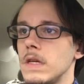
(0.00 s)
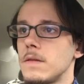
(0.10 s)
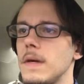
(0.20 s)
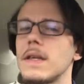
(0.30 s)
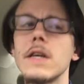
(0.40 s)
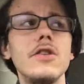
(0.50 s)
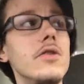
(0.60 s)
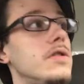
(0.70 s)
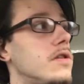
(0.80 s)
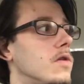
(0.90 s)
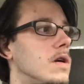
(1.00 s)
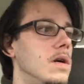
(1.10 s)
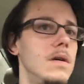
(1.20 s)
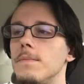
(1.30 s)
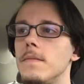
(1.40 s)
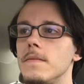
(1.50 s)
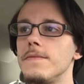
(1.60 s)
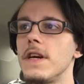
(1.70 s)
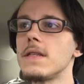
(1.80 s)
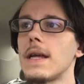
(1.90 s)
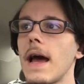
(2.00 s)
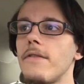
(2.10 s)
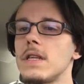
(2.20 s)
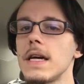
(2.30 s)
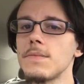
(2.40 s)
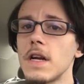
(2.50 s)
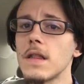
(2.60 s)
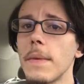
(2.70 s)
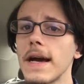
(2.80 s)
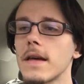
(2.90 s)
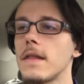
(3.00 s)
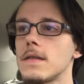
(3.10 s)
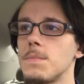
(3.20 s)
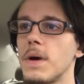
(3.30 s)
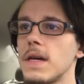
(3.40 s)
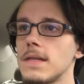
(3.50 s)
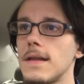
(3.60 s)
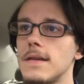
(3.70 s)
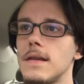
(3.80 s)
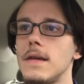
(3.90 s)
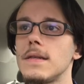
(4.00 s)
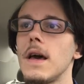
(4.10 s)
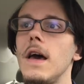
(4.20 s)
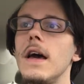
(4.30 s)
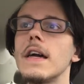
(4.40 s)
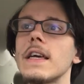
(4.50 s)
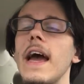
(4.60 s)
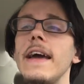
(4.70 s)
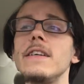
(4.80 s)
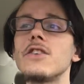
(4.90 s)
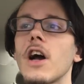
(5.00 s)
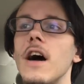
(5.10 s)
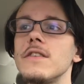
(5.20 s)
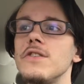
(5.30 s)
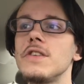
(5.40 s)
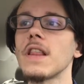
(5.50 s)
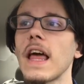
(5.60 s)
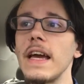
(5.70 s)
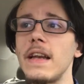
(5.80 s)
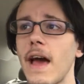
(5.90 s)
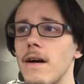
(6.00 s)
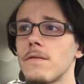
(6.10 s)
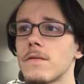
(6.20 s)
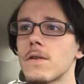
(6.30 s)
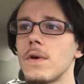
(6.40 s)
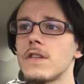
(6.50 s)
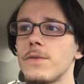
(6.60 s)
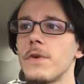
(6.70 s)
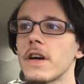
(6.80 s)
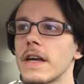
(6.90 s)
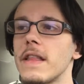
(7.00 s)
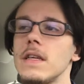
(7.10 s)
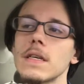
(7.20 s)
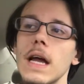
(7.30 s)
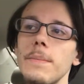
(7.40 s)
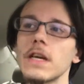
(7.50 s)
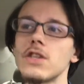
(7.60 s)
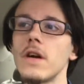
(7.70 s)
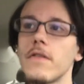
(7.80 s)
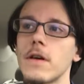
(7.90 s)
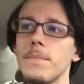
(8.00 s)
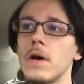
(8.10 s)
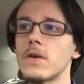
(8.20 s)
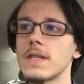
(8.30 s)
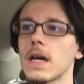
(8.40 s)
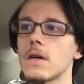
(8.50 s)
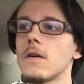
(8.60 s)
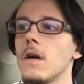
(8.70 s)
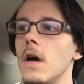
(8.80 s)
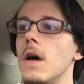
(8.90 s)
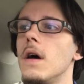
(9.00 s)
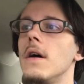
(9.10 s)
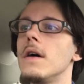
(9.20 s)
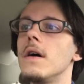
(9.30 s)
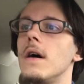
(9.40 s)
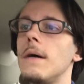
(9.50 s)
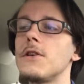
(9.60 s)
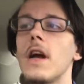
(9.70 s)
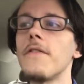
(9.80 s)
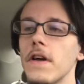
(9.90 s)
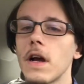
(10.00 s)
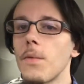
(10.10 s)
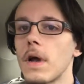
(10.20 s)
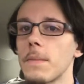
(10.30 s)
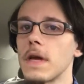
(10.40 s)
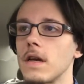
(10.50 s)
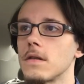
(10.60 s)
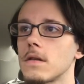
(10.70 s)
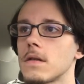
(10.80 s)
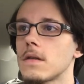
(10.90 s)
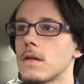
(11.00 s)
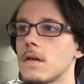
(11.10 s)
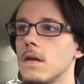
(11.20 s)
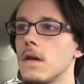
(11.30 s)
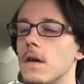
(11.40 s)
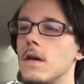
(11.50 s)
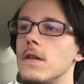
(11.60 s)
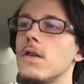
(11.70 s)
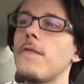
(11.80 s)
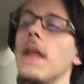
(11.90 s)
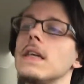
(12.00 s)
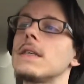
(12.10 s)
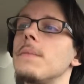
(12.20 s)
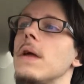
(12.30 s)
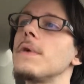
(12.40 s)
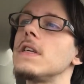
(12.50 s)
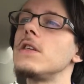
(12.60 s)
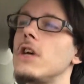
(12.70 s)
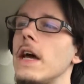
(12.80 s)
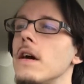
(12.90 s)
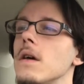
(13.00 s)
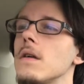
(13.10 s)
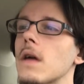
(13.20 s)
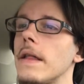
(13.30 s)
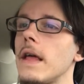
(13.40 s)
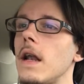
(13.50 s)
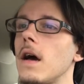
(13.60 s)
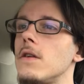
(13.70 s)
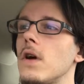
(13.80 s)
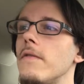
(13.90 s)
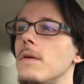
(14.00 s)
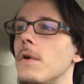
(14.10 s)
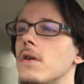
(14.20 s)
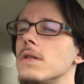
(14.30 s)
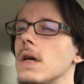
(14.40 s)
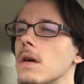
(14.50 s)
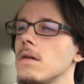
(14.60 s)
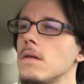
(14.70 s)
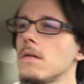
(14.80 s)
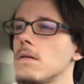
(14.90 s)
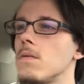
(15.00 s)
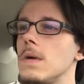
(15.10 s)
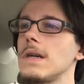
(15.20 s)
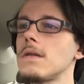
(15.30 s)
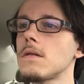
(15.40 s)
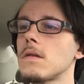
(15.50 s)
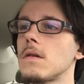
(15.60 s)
It smells like a shoe store. There's an advertisement on the back of this bus that says, "Cage cause you to lay it down?" Question mark, and then it's got a picture of a motorcycle. I'm trying to figure out what it means. So if like somebody went to jail, can they not drive their motorcycle? What?